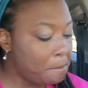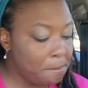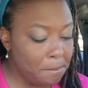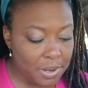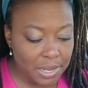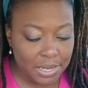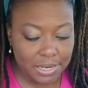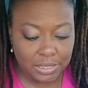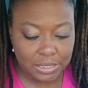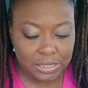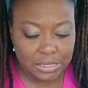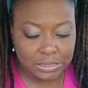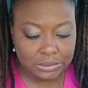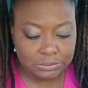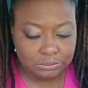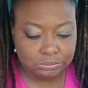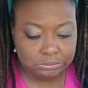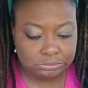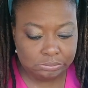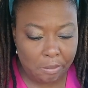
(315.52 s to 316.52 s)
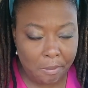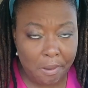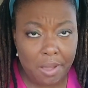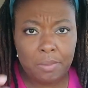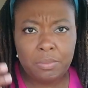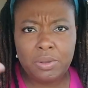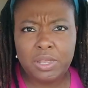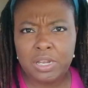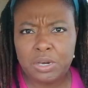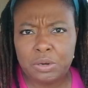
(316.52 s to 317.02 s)
But um
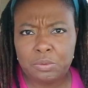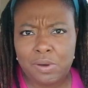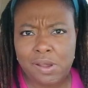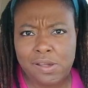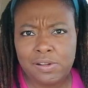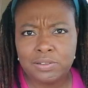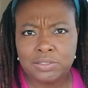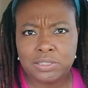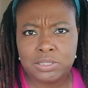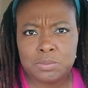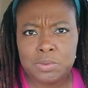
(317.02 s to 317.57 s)
I'm looking around because